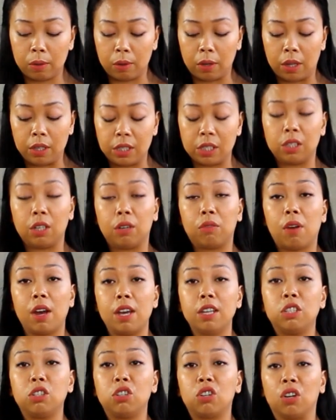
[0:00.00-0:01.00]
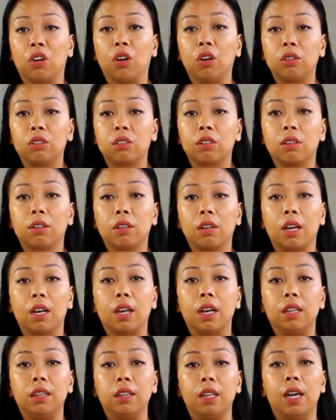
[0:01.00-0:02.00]
until the rice cook,
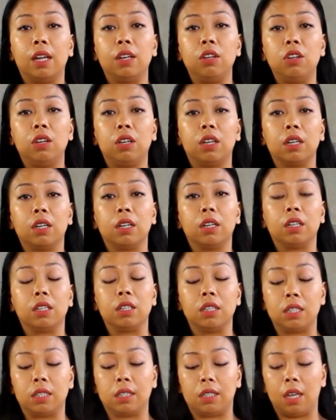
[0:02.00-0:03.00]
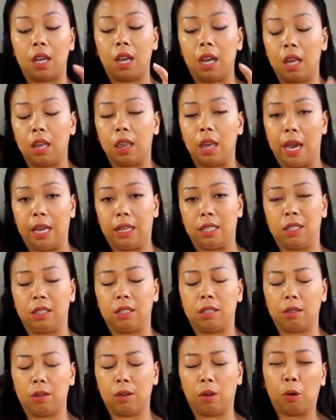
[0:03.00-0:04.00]
and then you can see that
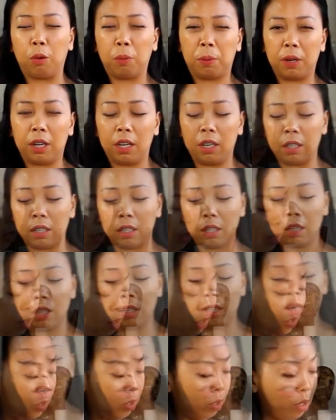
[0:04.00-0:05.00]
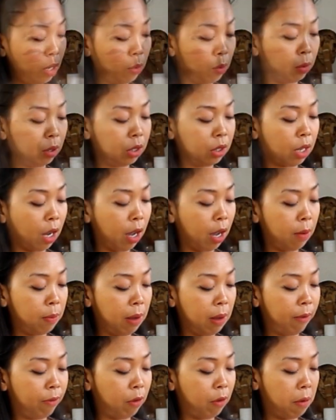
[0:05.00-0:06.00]
it's opening. So we'll time
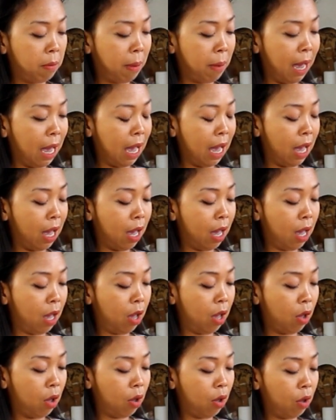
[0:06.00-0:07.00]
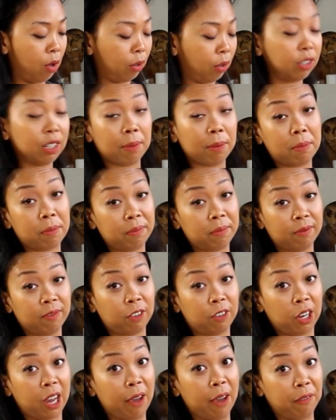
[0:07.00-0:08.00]
it for about, because I'm
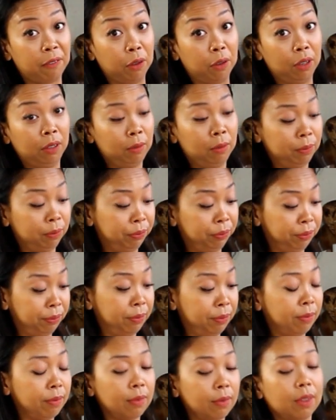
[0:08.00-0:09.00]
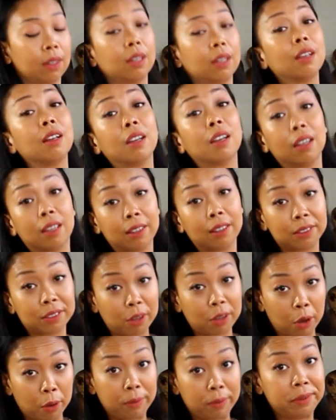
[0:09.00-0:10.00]
forgetful, it's
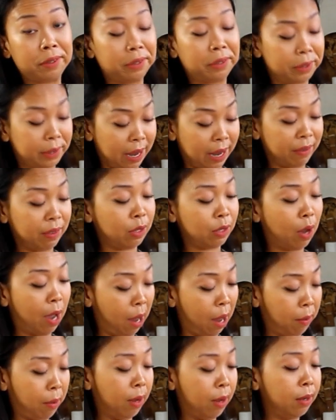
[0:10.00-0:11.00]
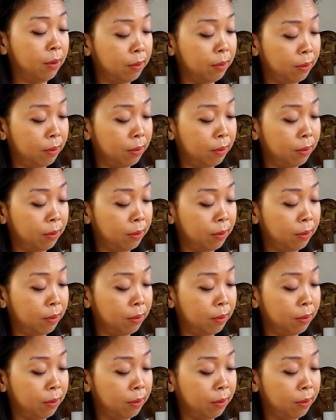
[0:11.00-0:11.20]
always good to have a timer